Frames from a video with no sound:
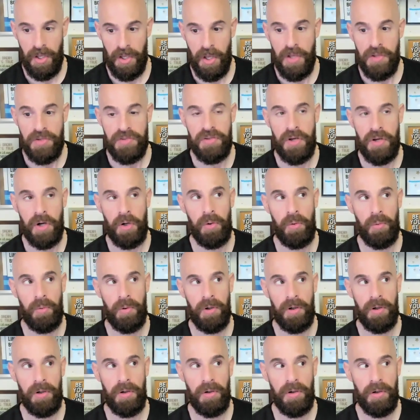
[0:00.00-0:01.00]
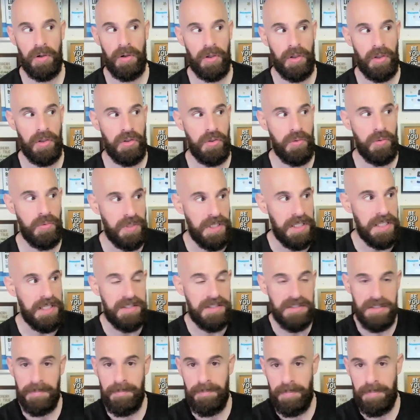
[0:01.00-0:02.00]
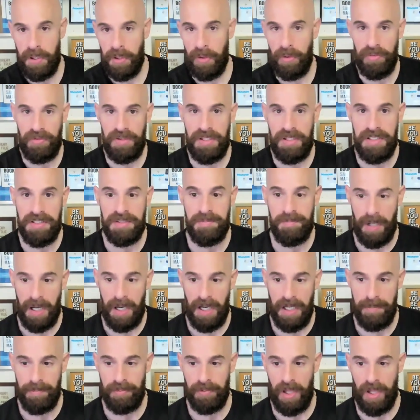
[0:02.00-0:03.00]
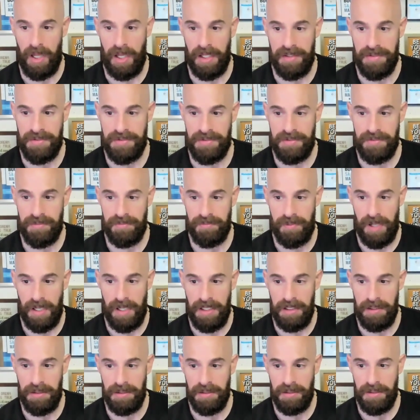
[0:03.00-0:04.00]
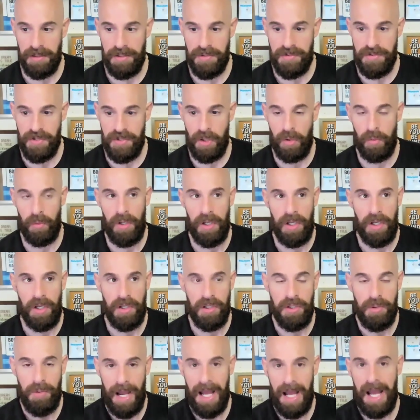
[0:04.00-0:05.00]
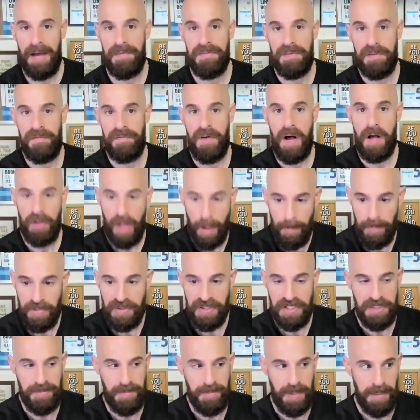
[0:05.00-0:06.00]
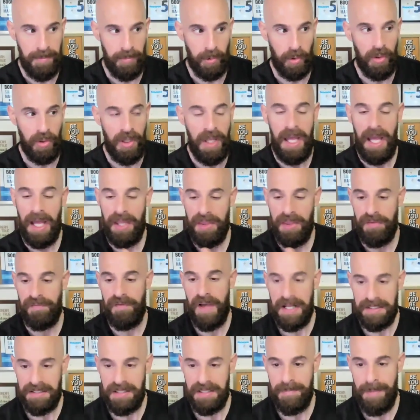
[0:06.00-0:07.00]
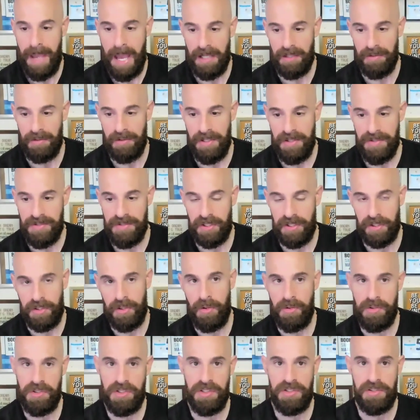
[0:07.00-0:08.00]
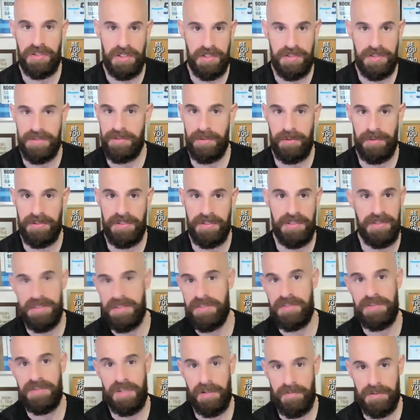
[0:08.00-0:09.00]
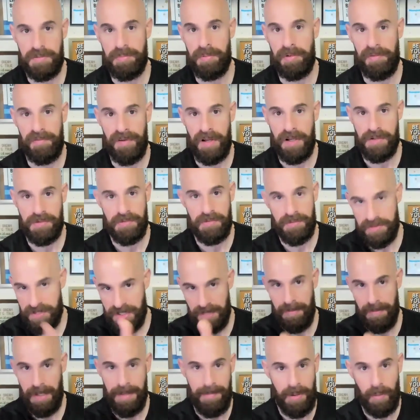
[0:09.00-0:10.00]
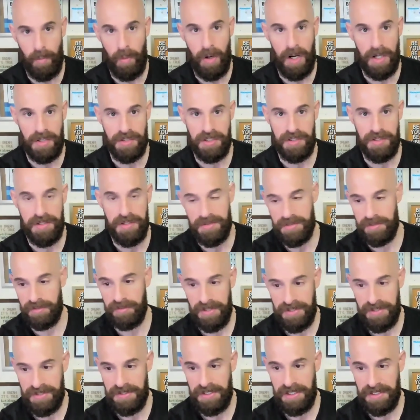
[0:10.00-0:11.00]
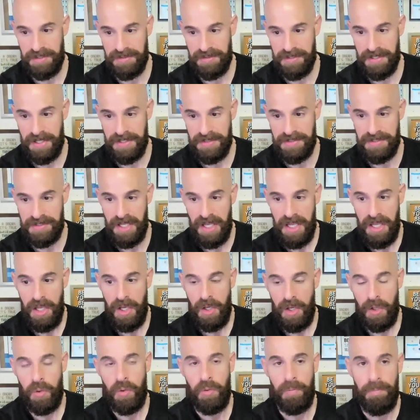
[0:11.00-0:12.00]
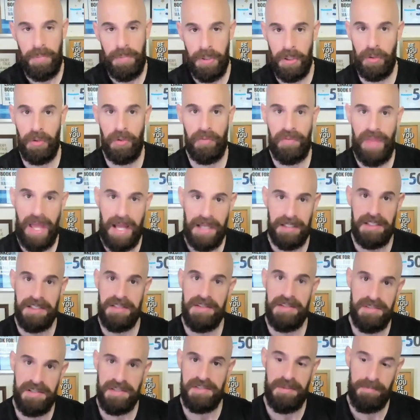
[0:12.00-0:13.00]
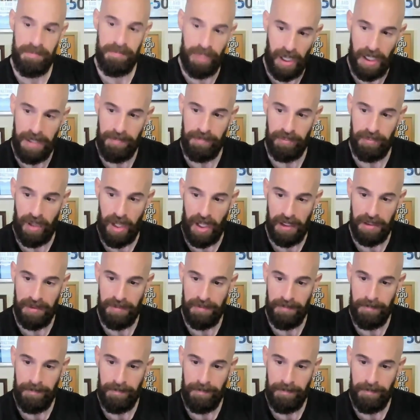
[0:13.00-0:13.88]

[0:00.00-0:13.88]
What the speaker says: So you need to build these pipelines, right? So you have to follow up with these people. And the fact of the matter is, the coaches, consultants, and service professionals that may be watching this or listening to this who build that consistent pipeline,